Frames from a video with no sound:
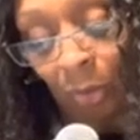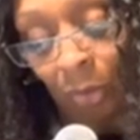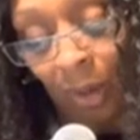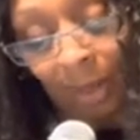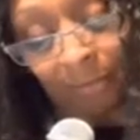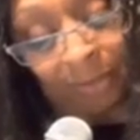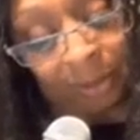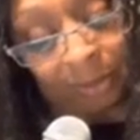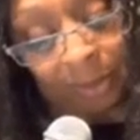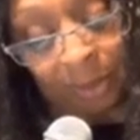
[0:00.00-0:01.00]
know why I
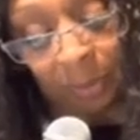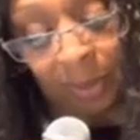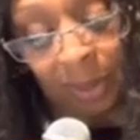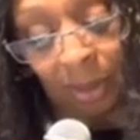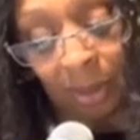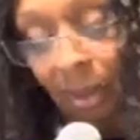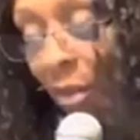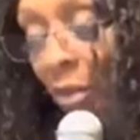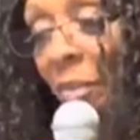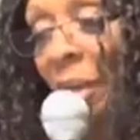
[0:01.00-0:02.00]
feel this, but a
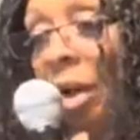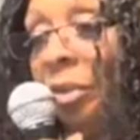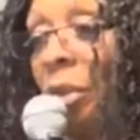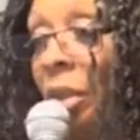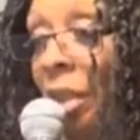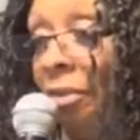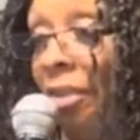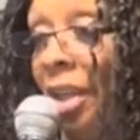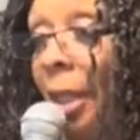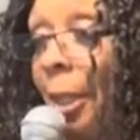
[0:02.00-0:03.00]
closed mouth don't get
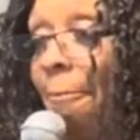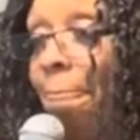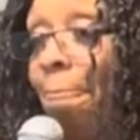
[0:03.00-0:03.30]
fed.